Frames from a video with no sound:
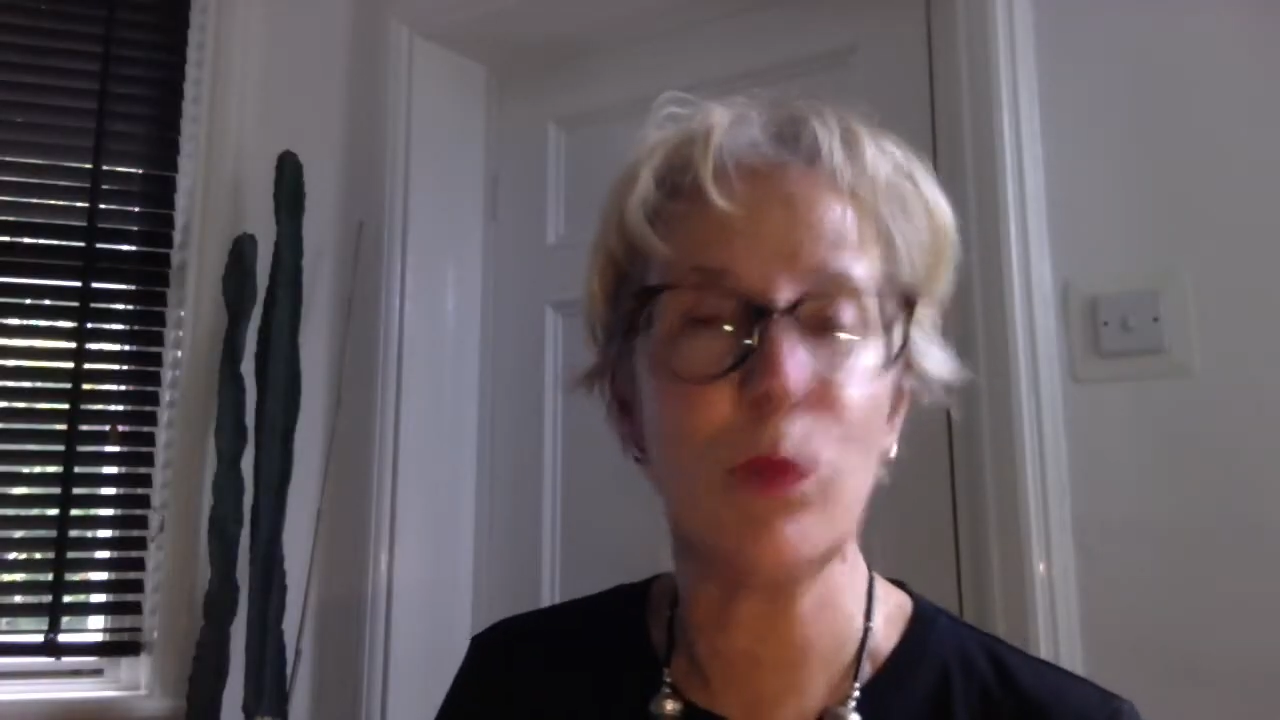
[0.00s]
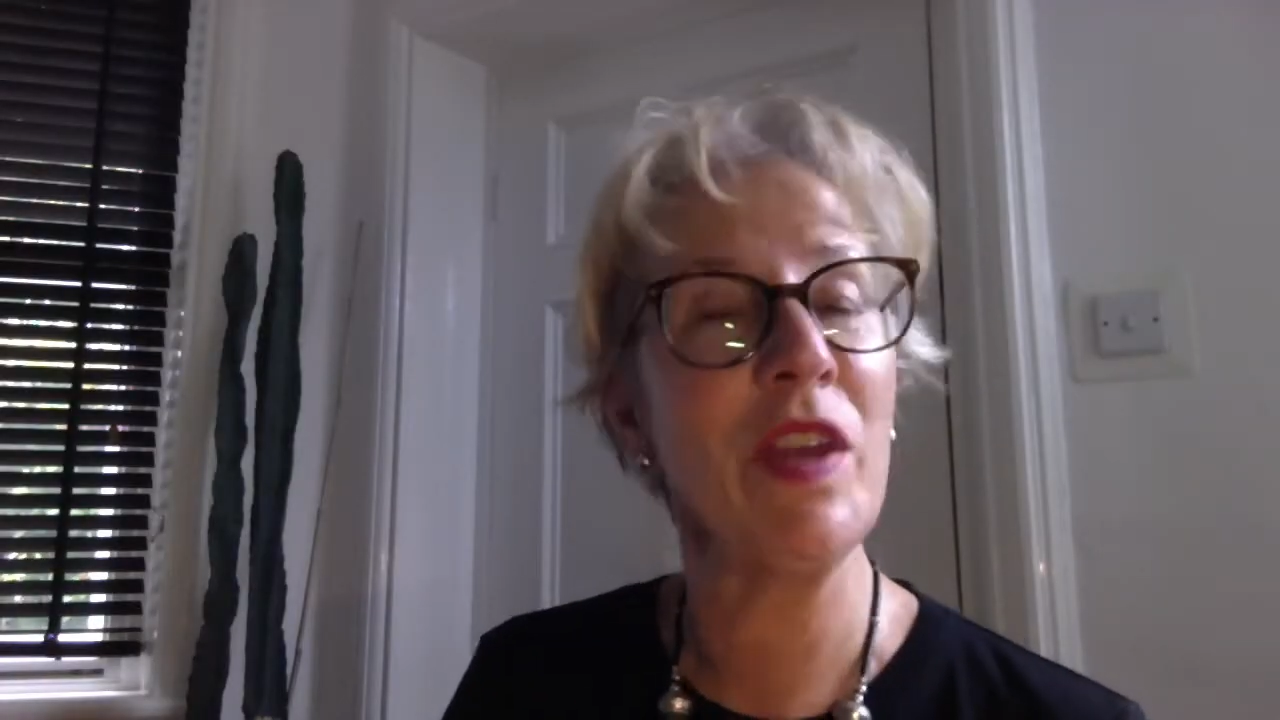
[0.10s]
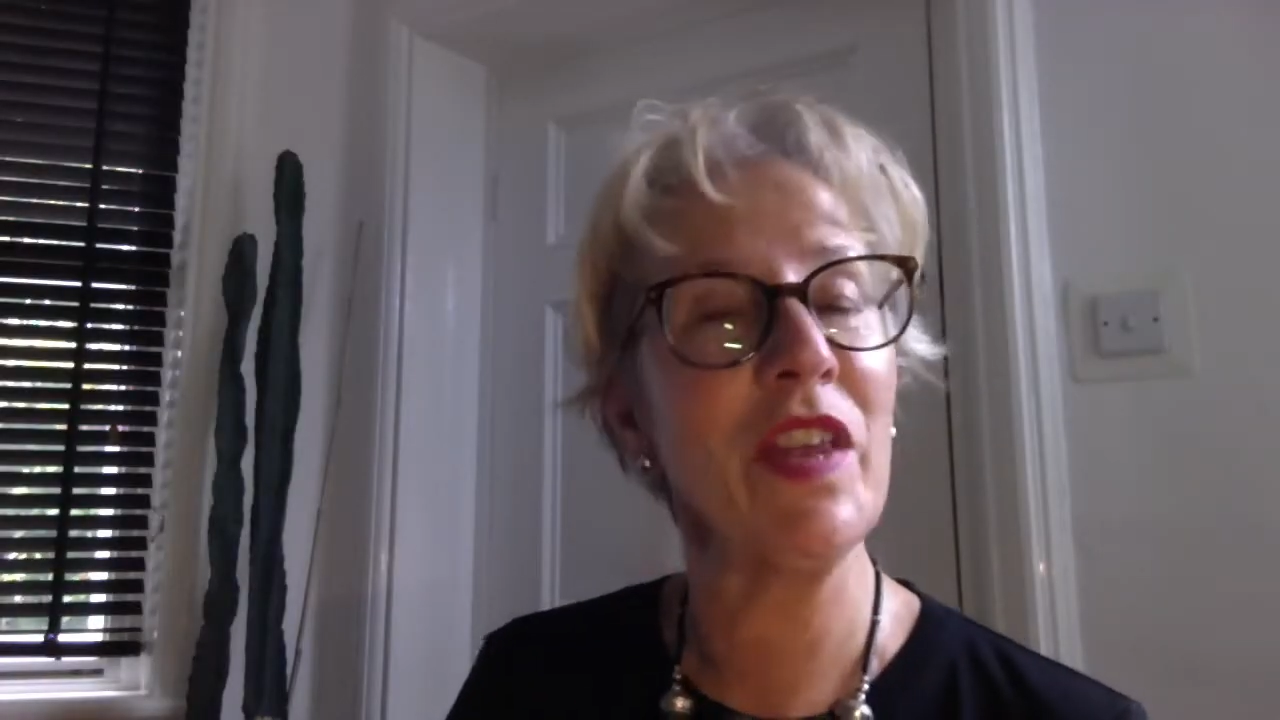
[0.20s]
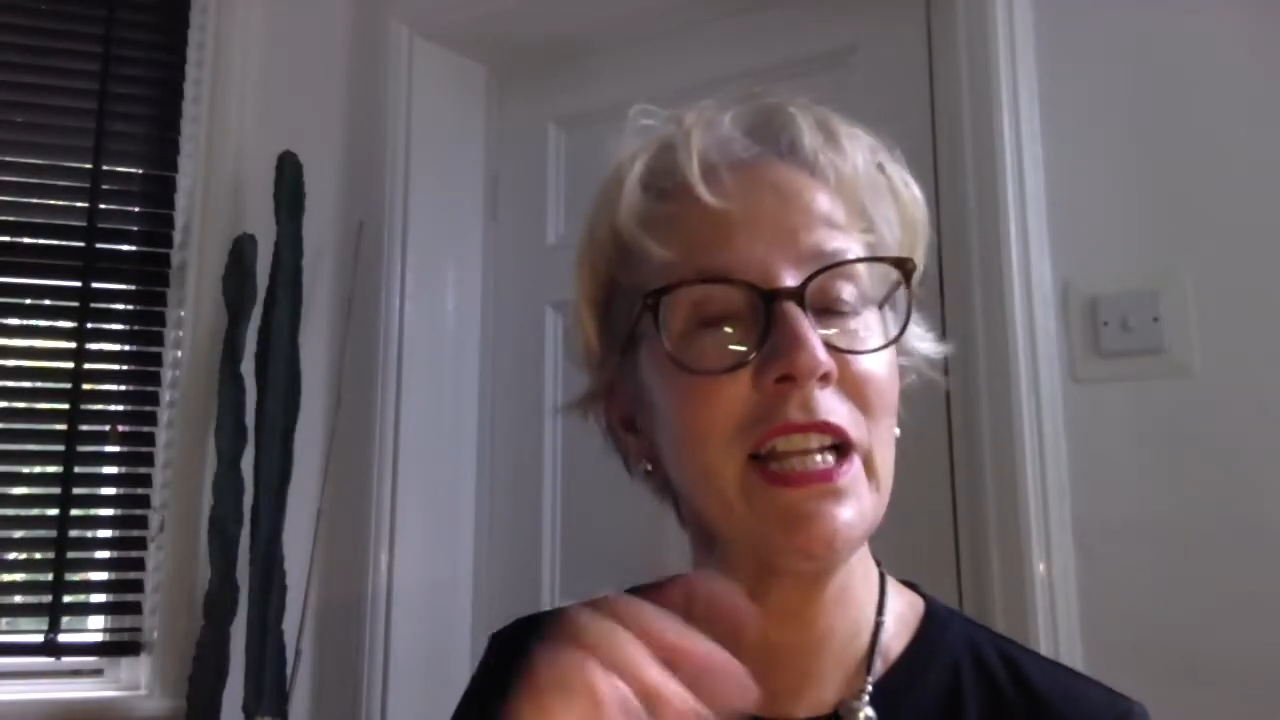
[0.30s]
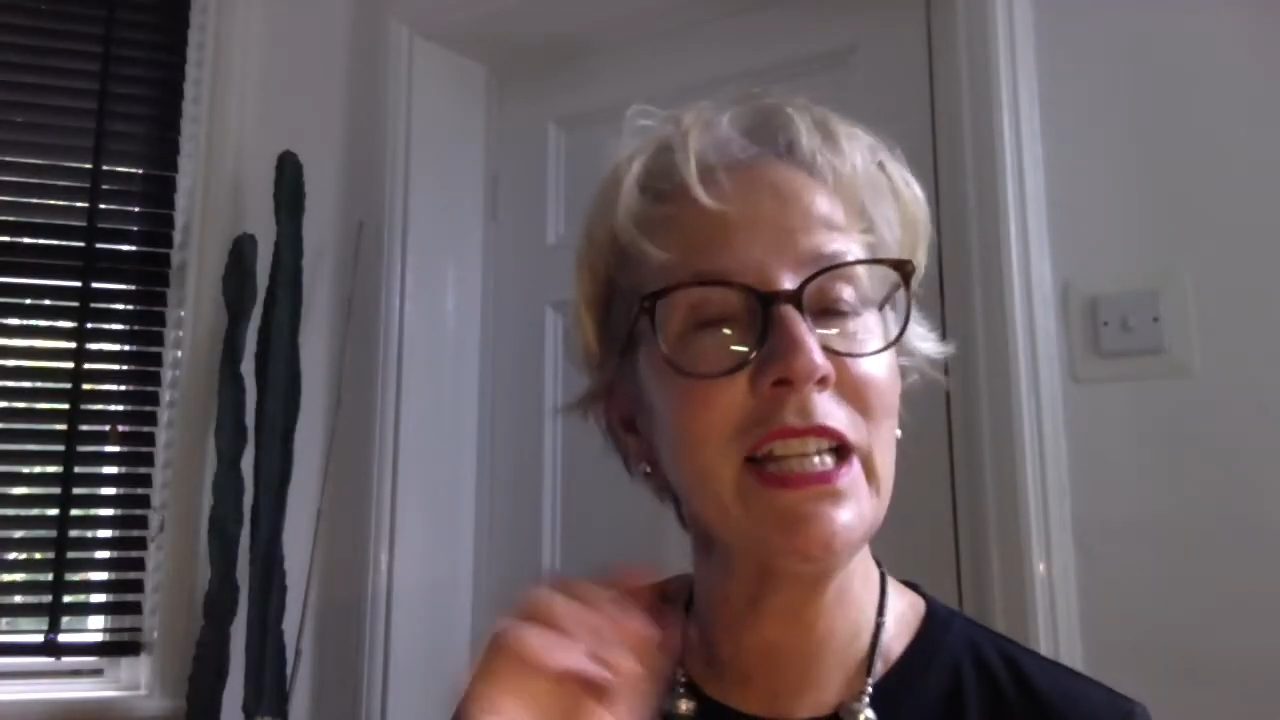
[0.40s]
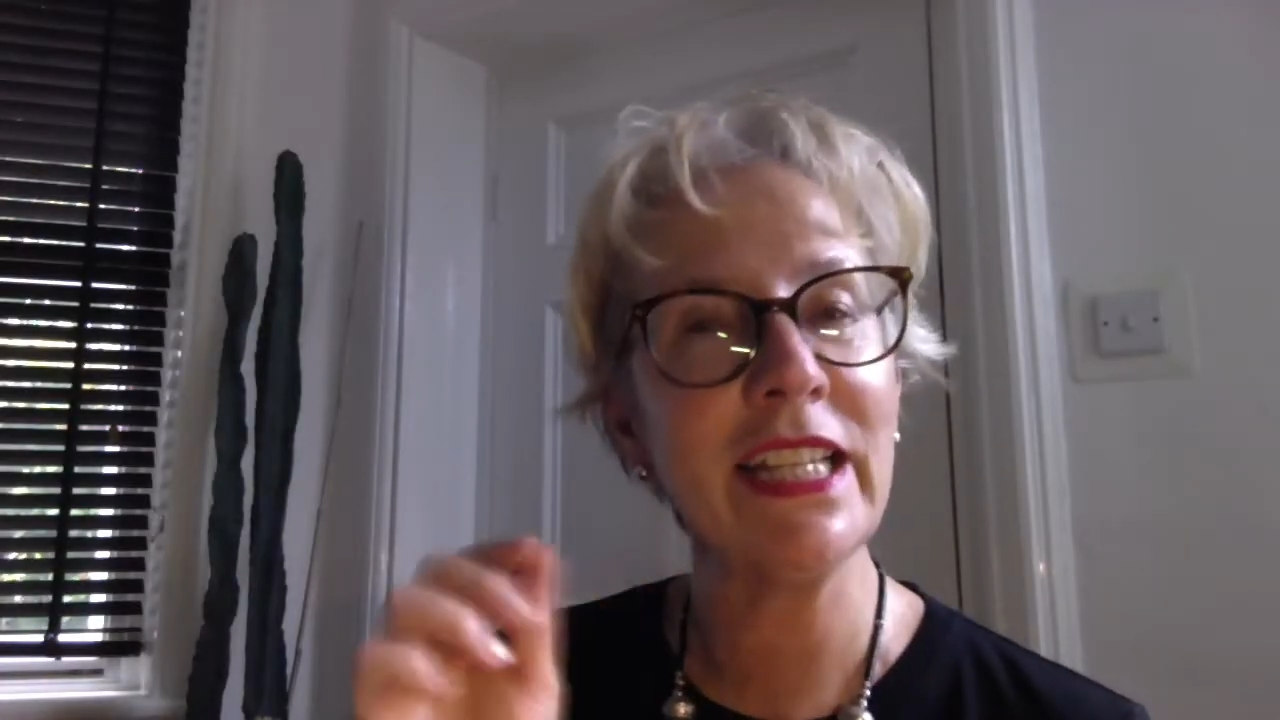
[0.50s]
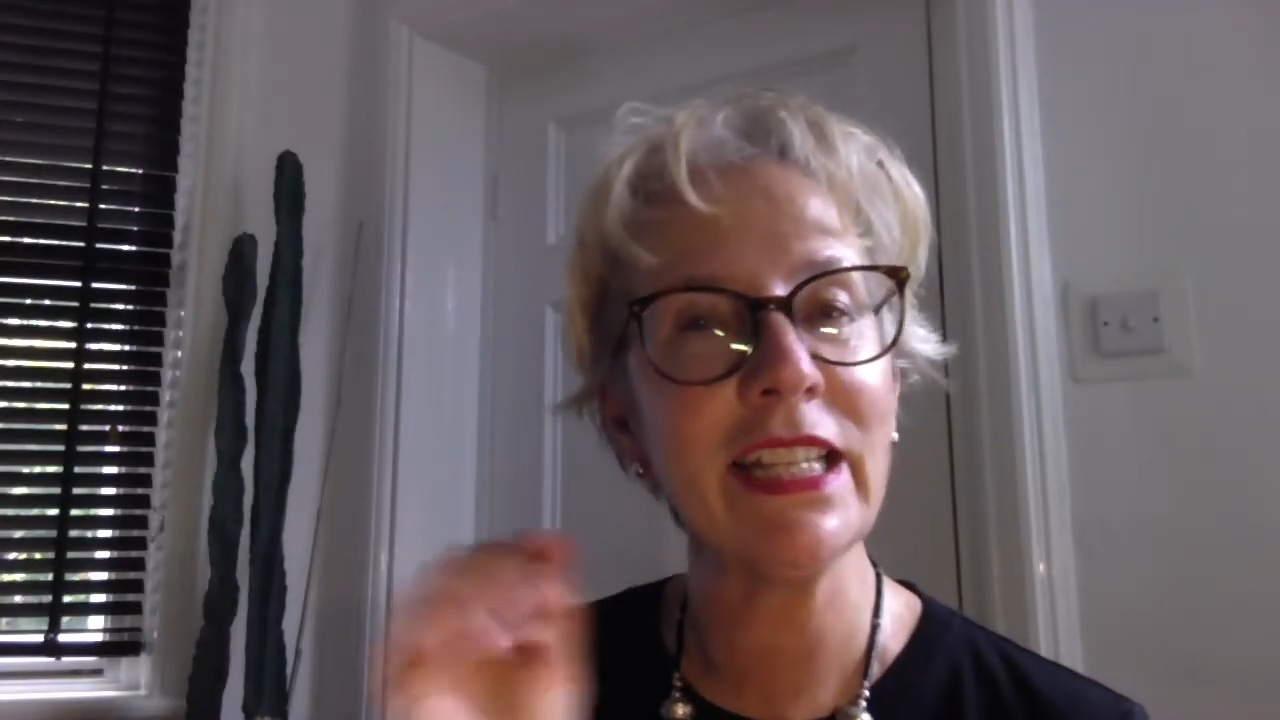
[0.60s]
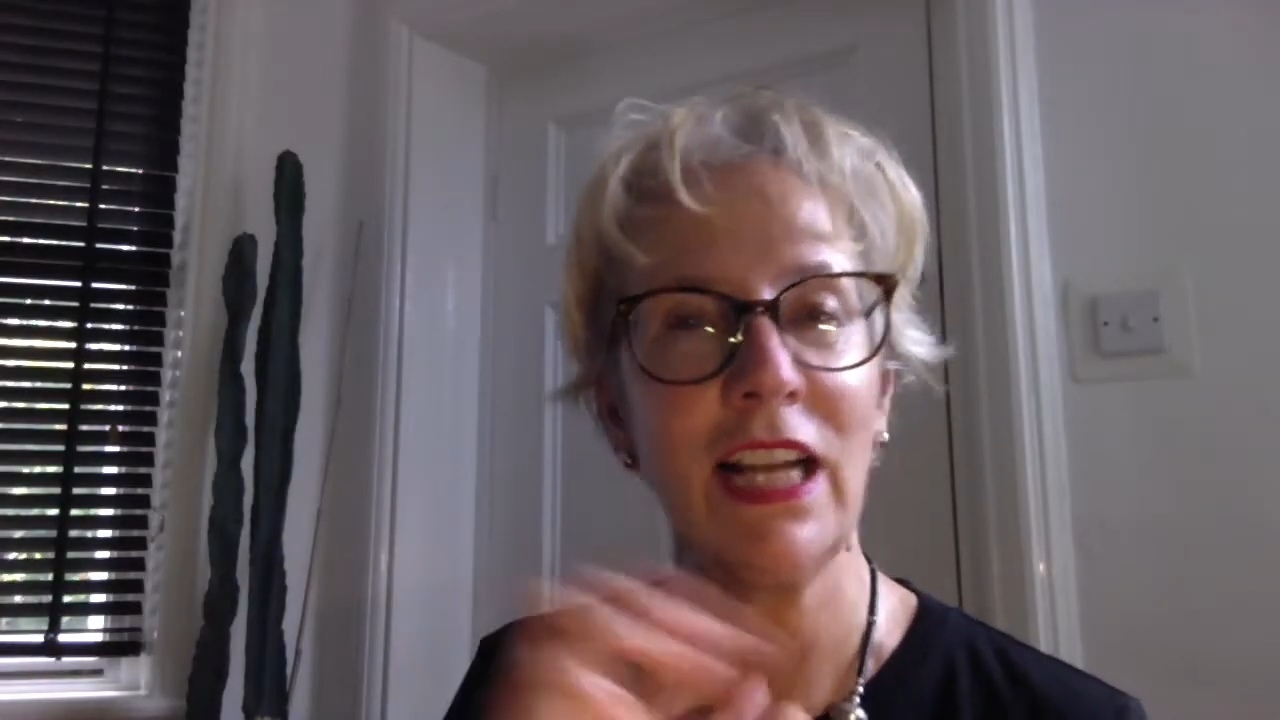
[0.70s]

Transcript: with a little